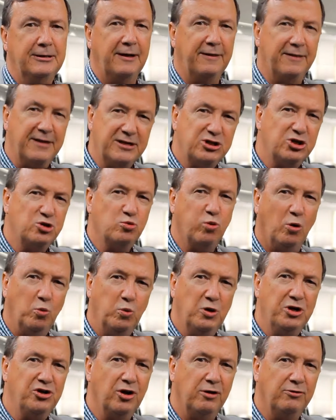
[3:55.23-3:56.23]
And this is
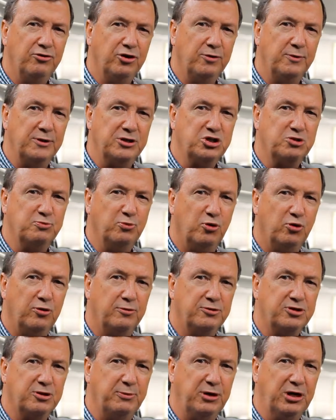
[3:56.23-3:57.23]
what we don't do in
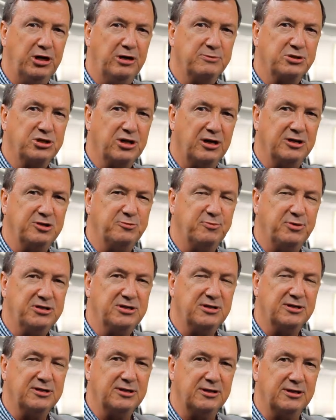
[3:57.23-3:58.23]
small to medium-sized
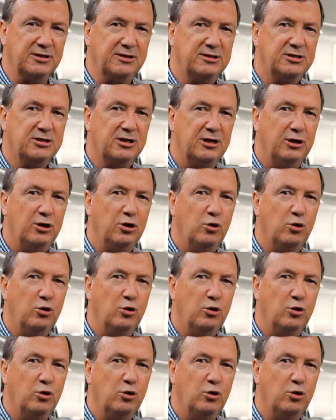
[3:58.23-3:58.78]
businesses.